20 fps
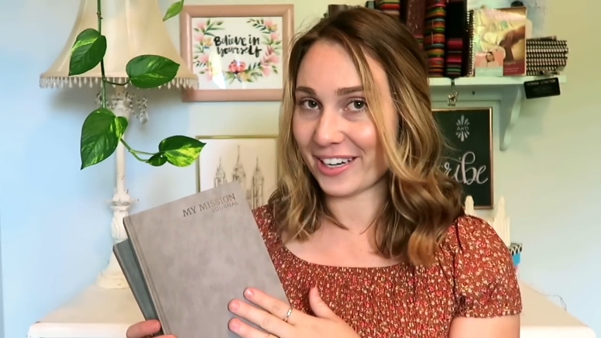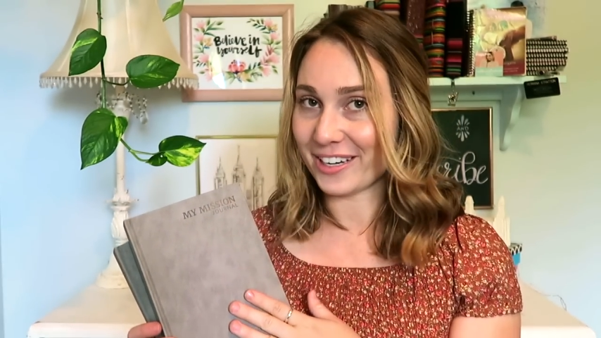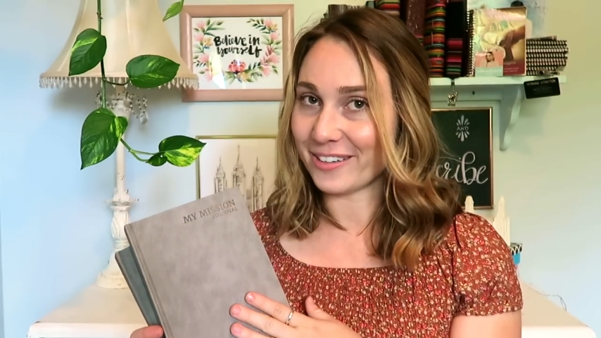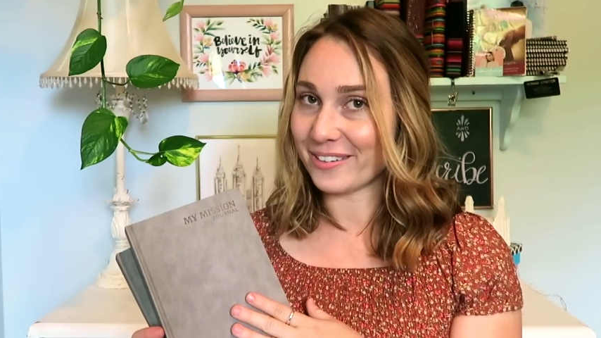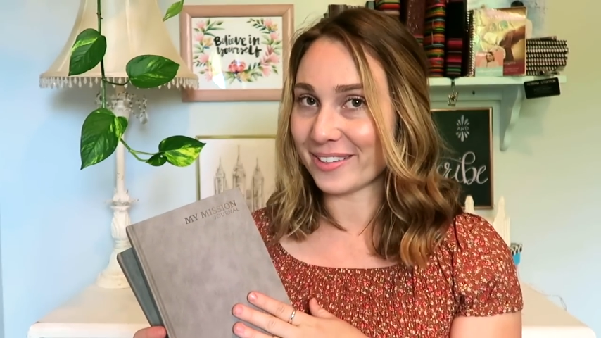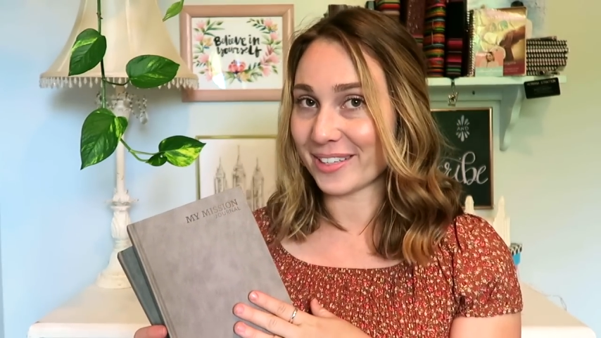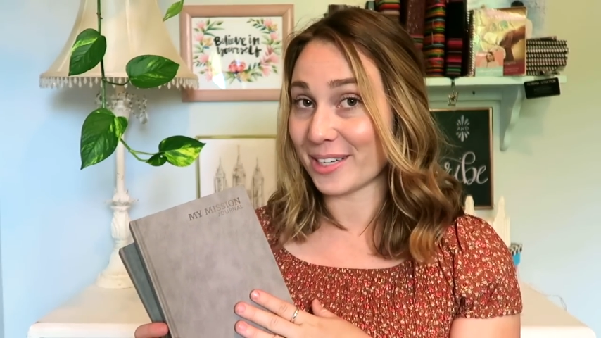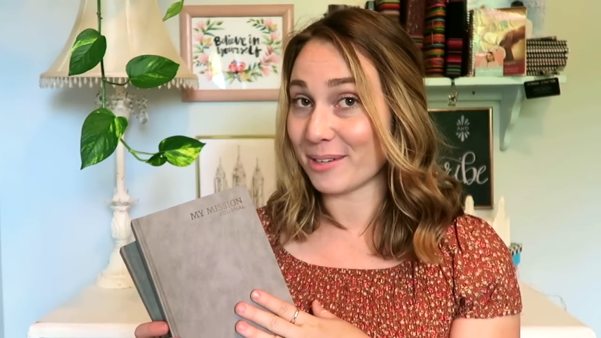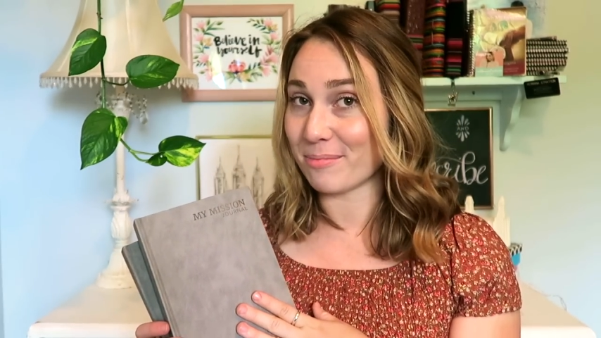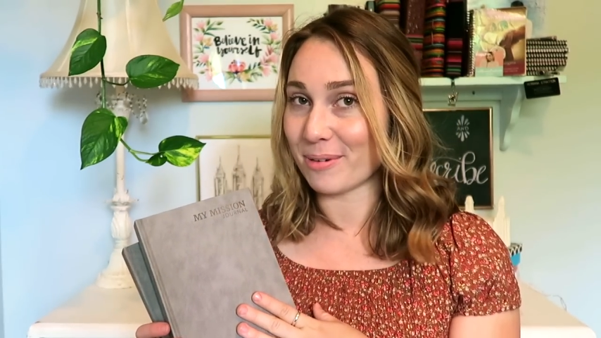
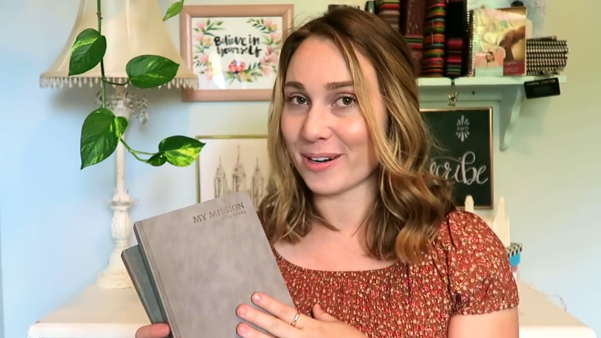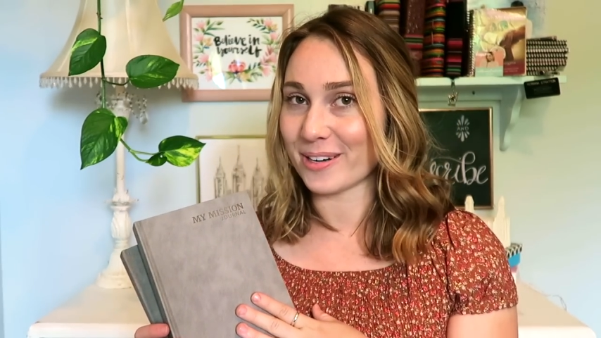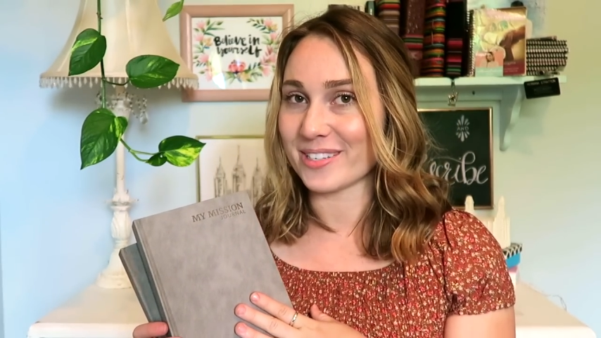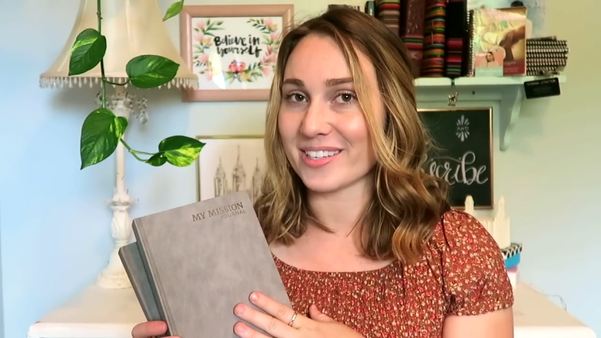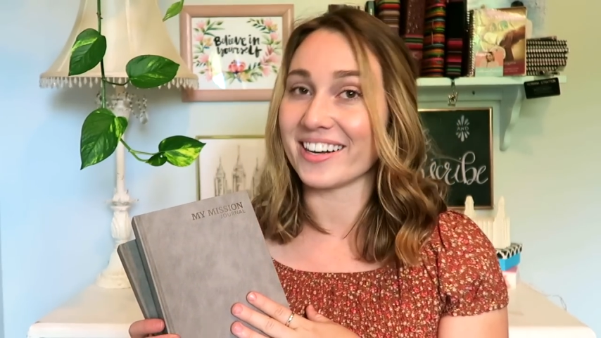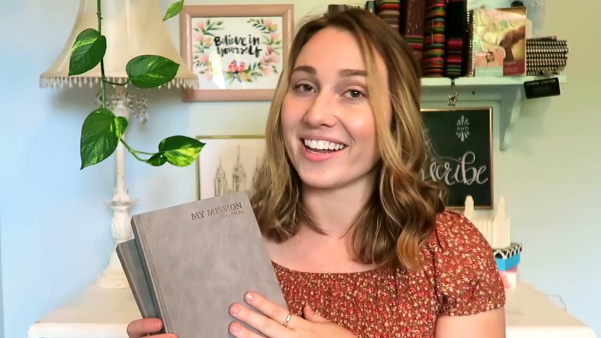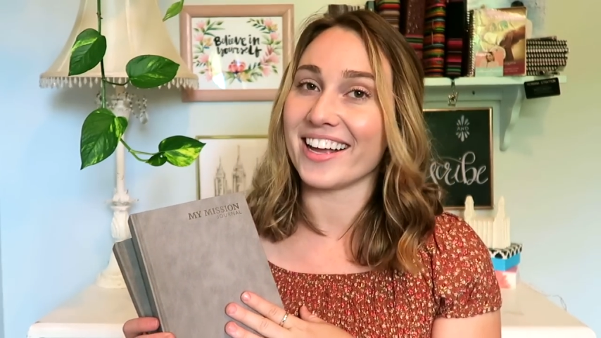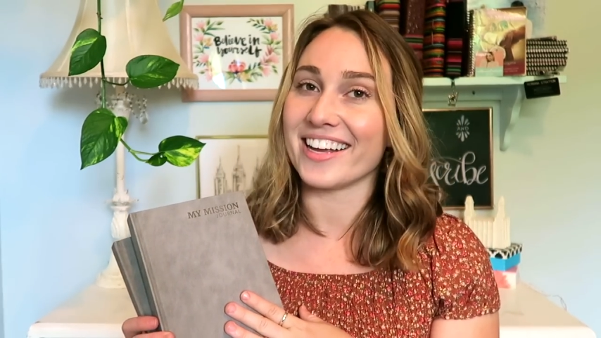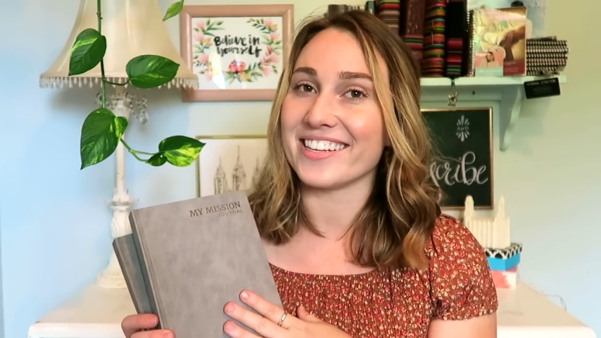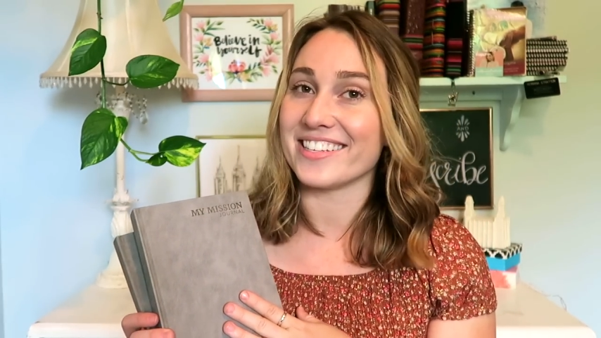cute little
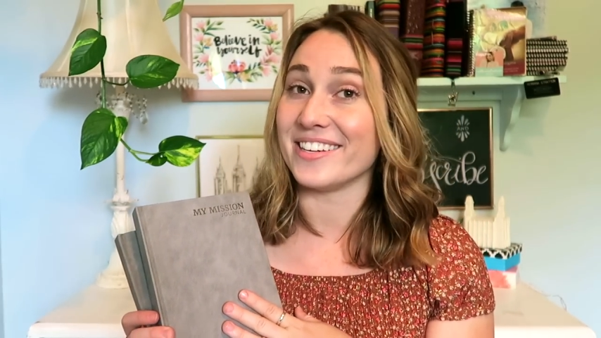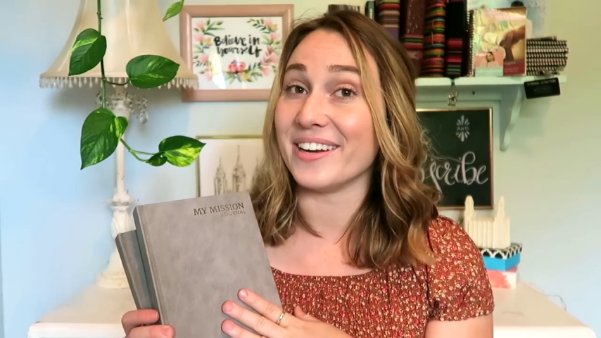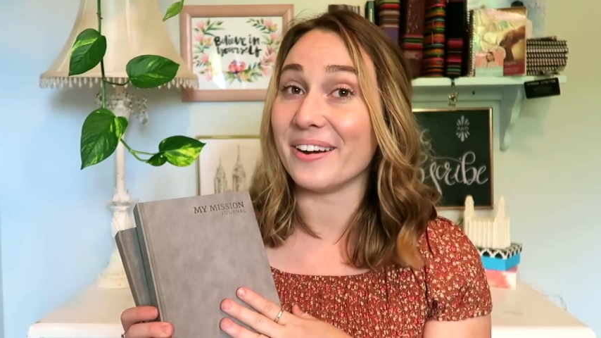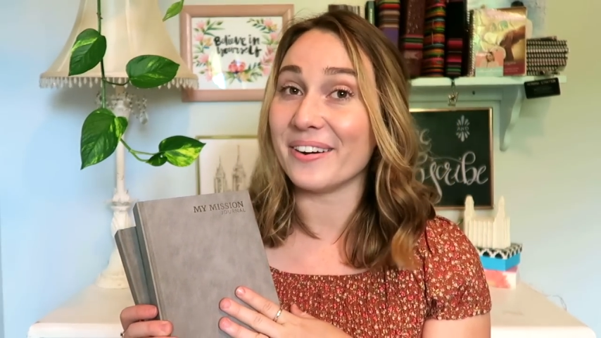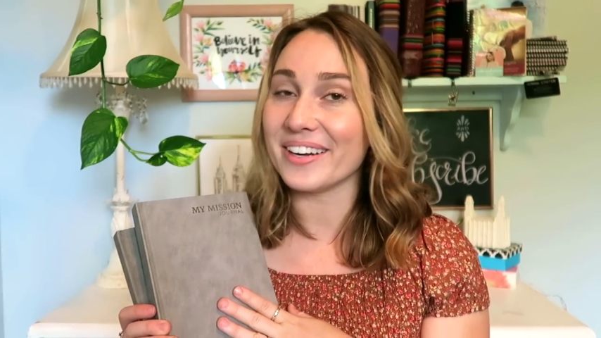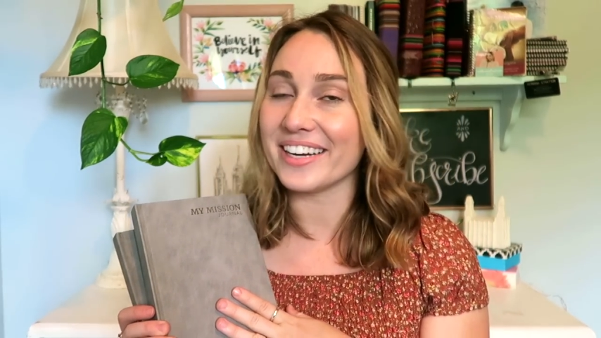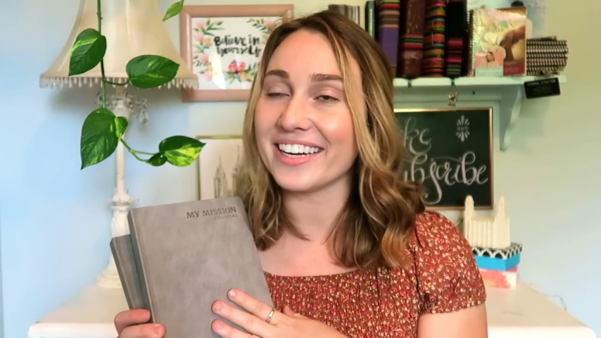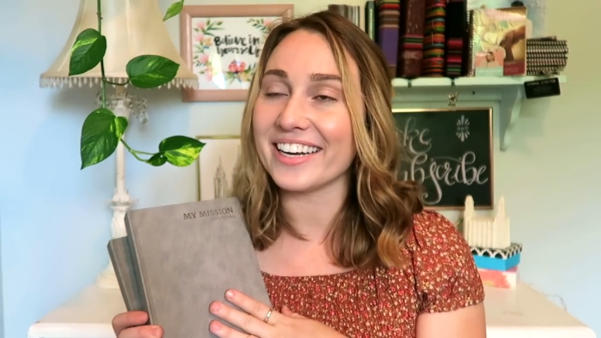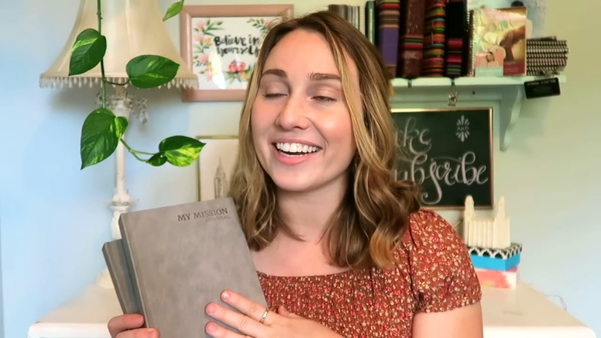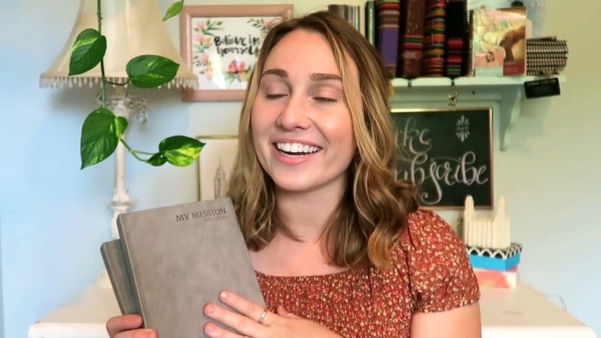personalized note in